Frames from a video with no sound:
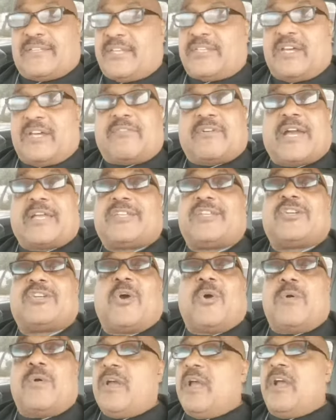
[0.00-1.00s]
the devil got to
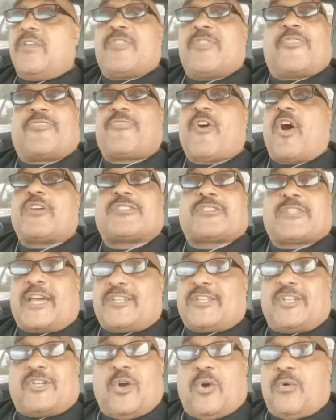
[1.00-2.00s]
go. The thoughts
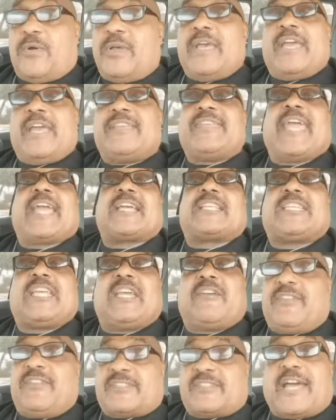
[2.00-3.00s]
got to go.
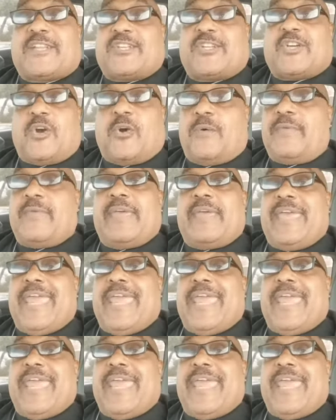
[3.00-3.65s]
Negativity's got to go.